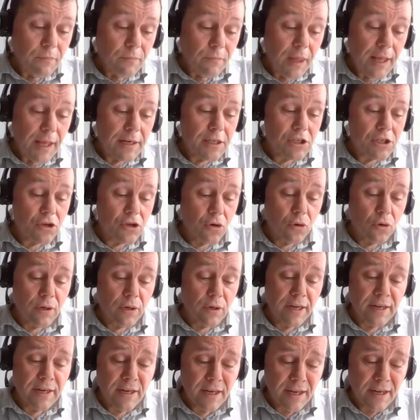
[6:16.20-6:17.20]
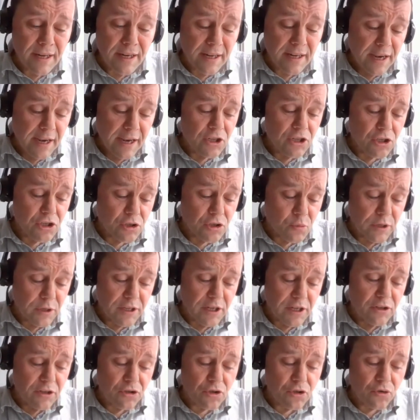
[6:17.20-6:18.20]
The school engages with
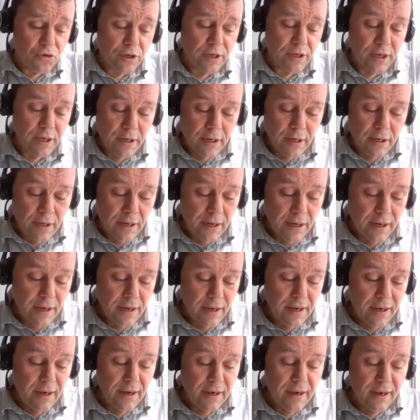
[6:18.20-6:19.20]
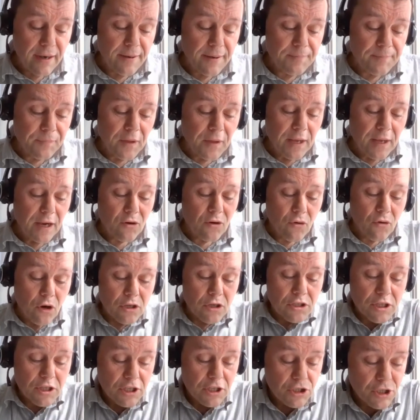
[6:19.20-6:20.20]
industry across
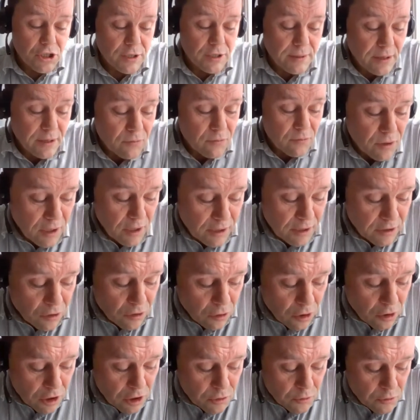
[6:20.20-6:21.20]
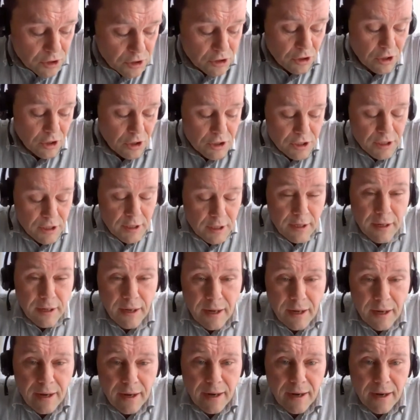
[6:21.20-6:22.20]
teaching and across research,
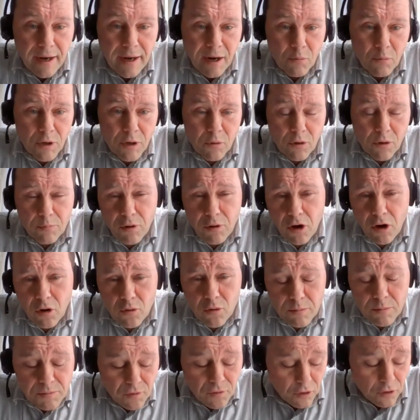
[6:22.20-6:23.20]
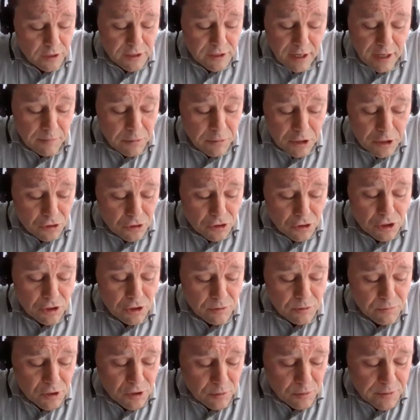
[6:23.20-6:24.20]
and we run programs, for example, just
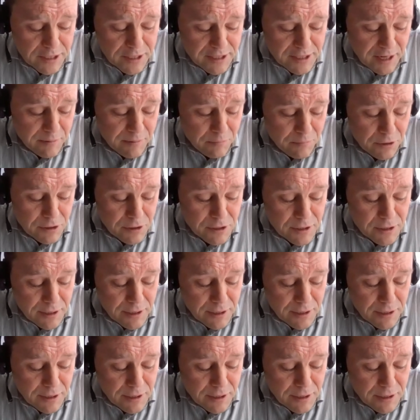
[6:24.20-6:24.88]
some examples.